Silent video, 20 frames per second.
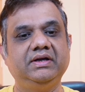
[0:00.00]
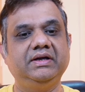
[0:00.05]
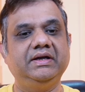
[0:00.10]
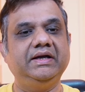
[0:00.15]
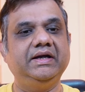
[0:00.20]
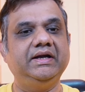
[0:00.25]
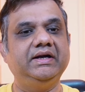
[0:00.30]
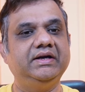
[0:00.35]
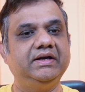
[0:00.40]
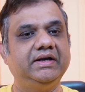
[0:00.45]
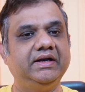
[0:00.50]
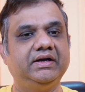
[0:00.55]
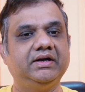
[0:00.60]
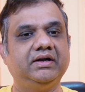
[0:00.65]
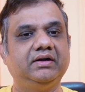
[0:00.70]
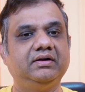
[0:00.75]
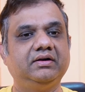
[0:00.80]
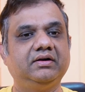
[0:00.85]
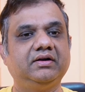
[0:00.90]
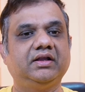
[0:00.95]
in
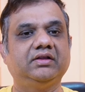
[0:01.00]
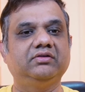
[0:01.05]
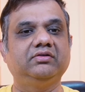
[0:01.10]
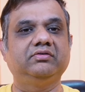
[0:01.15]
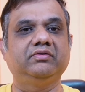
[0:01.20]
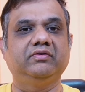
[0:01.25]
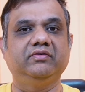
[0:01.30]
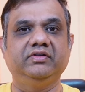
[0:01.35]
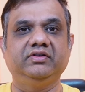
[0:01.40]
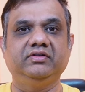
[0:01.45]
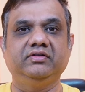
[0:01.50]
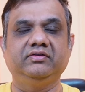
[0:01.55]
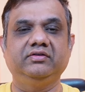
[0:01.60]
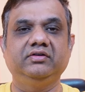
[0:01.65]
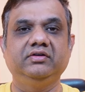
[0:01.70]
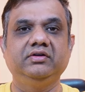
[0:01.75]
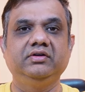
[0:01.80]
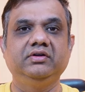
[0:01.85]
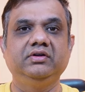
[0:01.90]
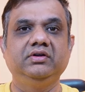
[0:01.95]
Data Transfer Services.
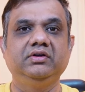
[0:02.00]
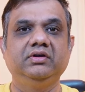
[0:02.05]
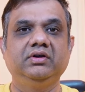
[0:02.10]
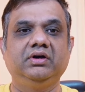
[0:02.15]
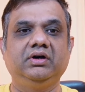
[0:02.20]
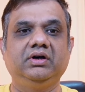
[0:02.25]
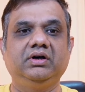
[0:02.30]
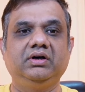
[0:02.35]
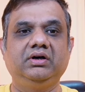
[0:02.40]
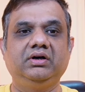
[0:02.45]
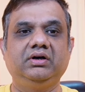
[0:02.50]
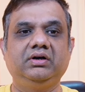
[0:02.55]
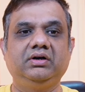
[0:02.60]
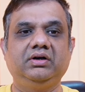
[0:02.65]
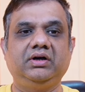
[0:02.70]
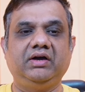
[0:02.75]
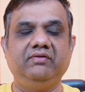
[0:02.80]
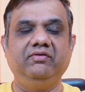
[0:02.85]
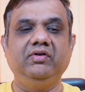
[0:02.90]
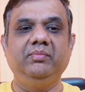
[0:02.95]

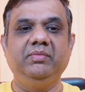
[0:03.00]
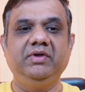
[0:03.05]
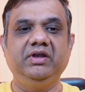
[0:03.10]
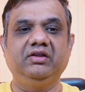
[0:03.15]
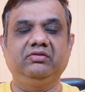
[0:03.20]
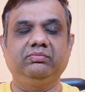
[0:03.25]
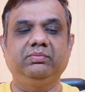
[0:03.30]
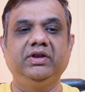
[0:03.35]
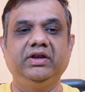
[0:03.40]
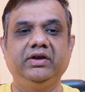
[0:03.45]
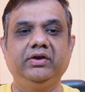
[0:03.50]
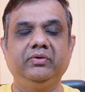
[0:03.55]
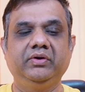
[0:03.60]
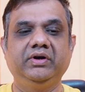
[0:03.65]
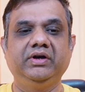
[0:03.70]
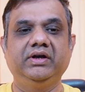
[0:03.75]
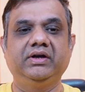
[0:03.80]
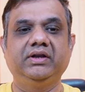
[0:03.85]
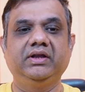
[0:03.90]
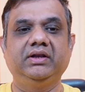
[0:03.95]
I will be explaining you in
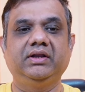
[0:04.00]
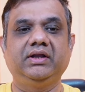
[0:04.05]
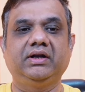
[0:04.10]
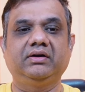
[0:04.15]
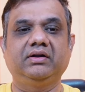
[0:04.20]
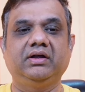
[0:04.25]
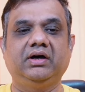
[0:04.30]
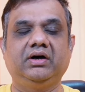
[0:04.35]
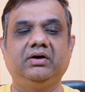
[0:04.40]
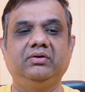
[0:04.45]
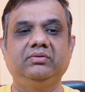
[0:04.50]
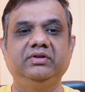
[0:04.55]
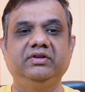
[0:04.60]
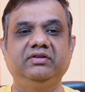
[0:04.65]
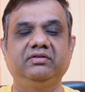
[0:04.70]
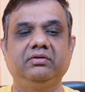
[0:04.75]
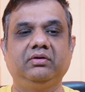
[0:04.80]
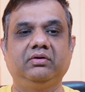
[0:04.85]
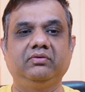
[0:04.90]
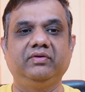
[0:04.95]
detail that how
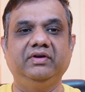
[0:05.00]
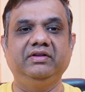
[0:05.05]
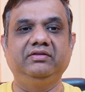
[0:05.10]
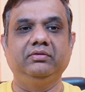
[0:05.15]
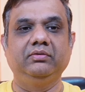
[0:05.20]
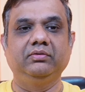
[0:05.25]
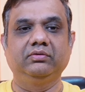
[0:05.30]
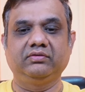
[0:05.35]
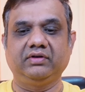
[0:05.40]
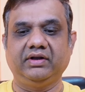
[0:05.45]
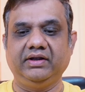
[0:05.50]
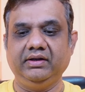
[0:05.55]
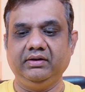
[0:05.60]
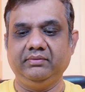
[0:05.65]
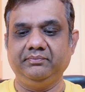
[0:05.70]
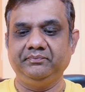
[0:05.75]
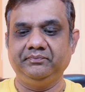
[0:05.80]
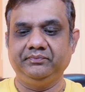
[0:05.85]
this log files looks like.